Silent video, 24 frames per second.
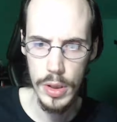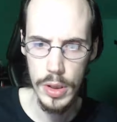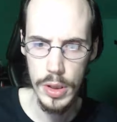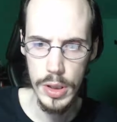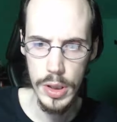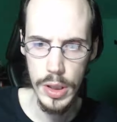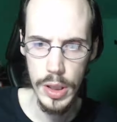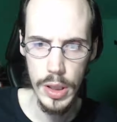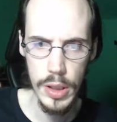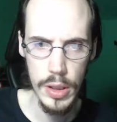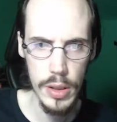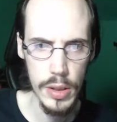
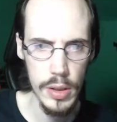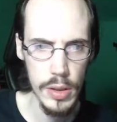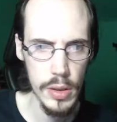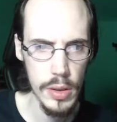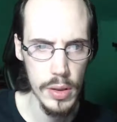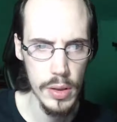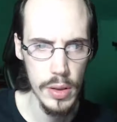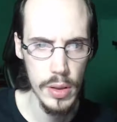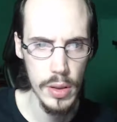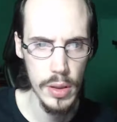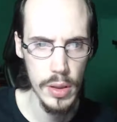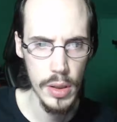Sneak.
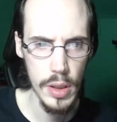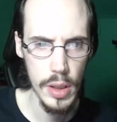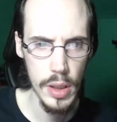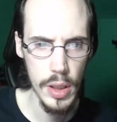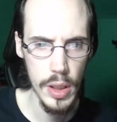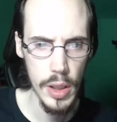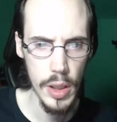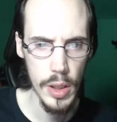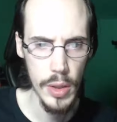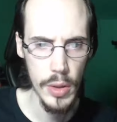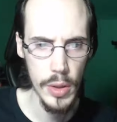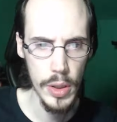
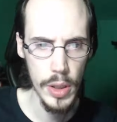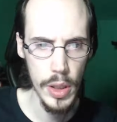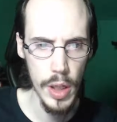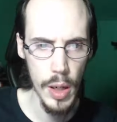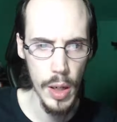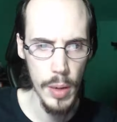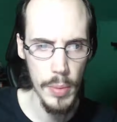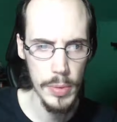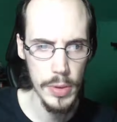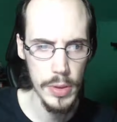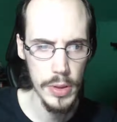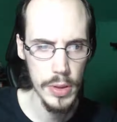Here it
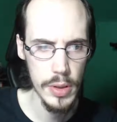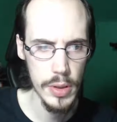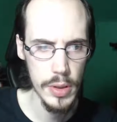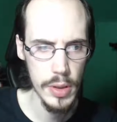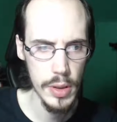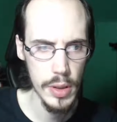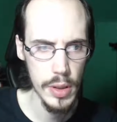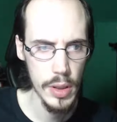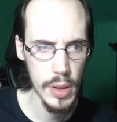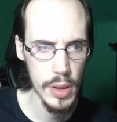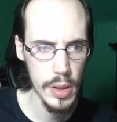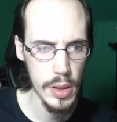comes.
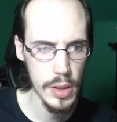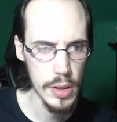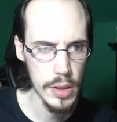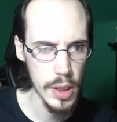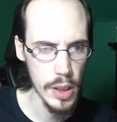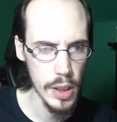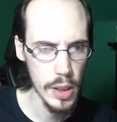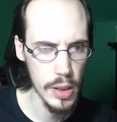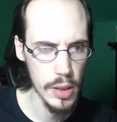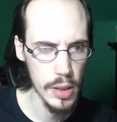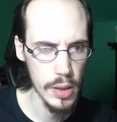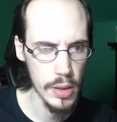
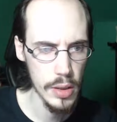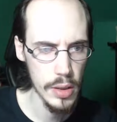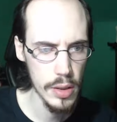Like...